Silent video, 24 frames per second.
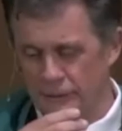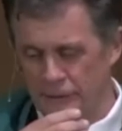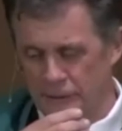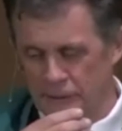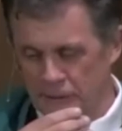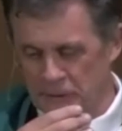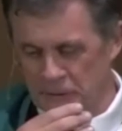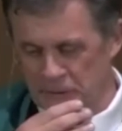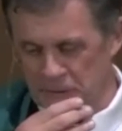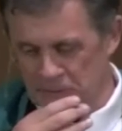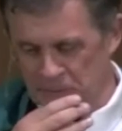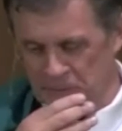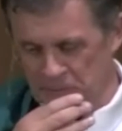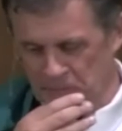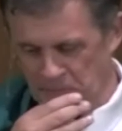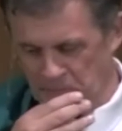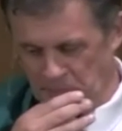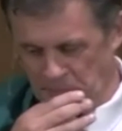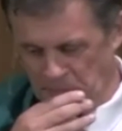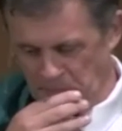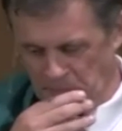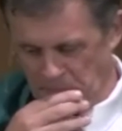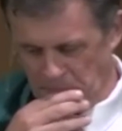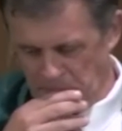
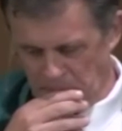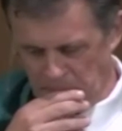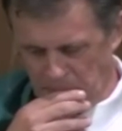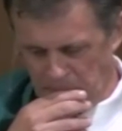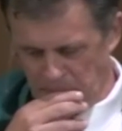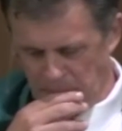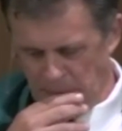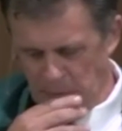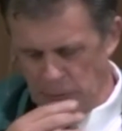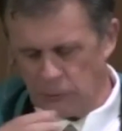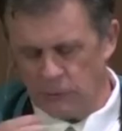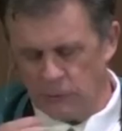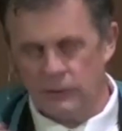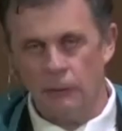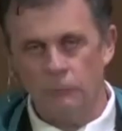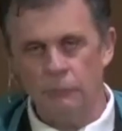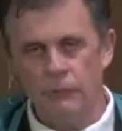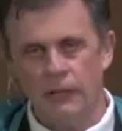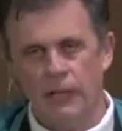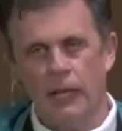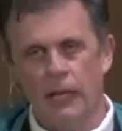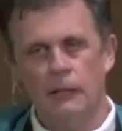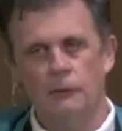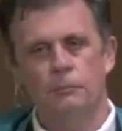So
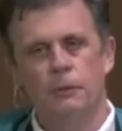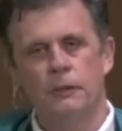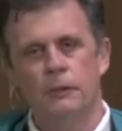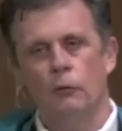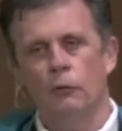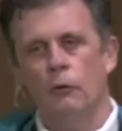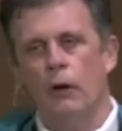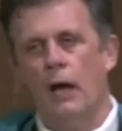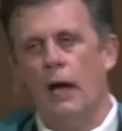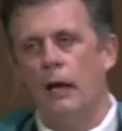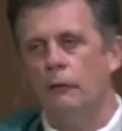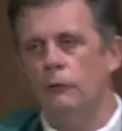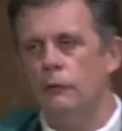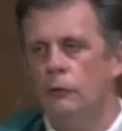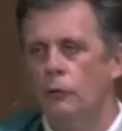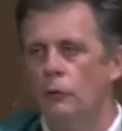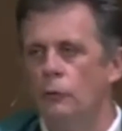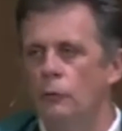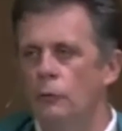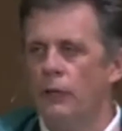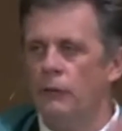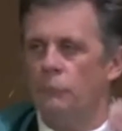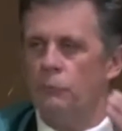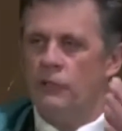sometimes, but no, how
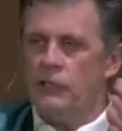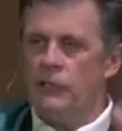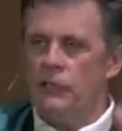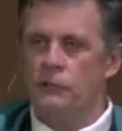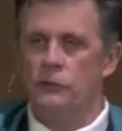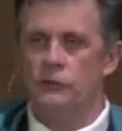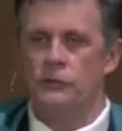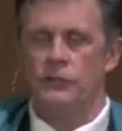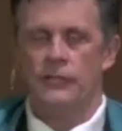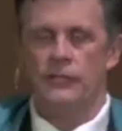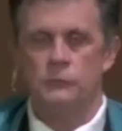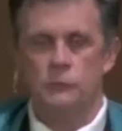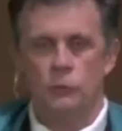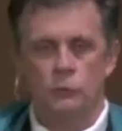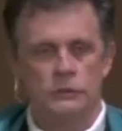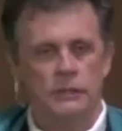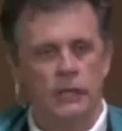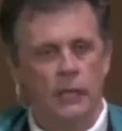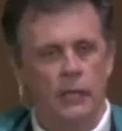do we need to change goals?